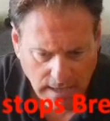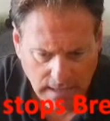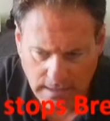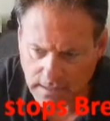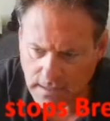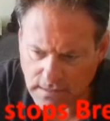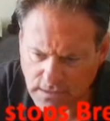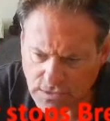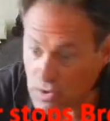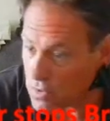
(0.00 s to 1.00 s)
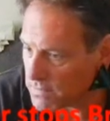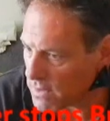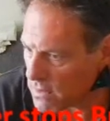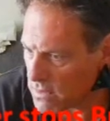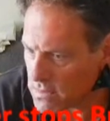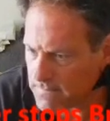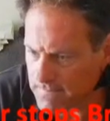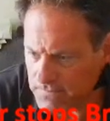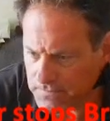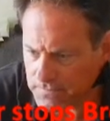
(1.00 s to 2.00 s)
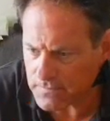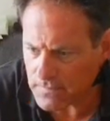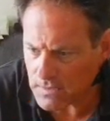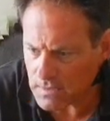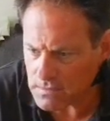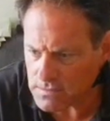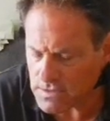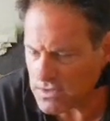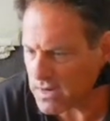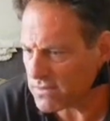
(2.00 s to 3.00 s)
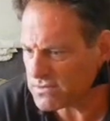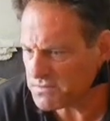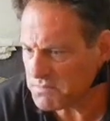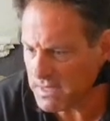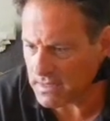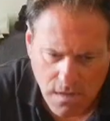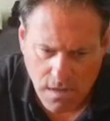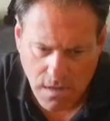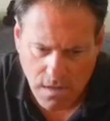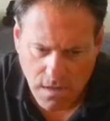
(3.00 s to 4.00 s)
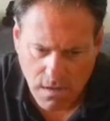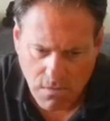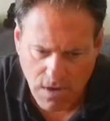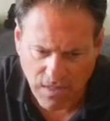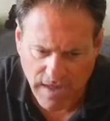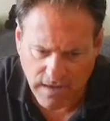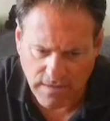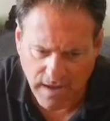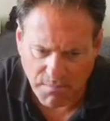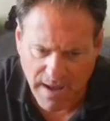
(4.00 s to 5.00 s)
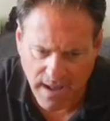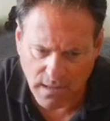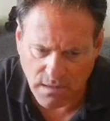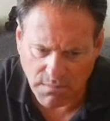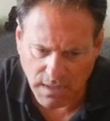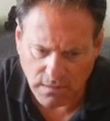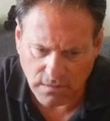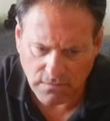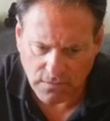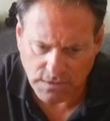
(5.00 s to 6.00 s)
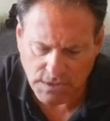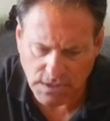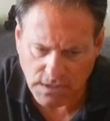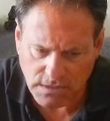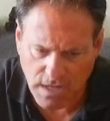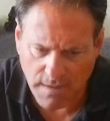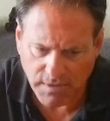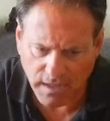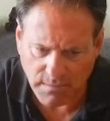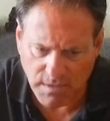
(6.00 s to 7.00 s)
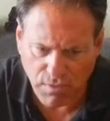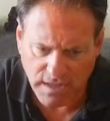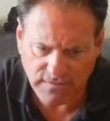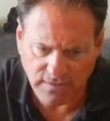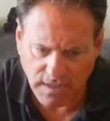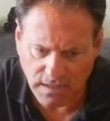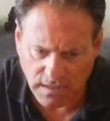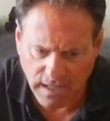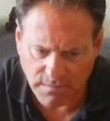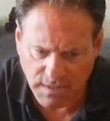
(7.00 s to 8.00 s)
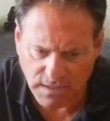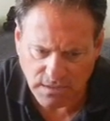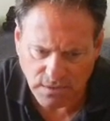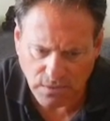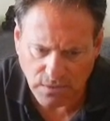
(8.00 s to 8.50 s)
And it disturbed her. She thought I was a pig. Well, that abandonment, when she stopped letting me breastfeed, led me to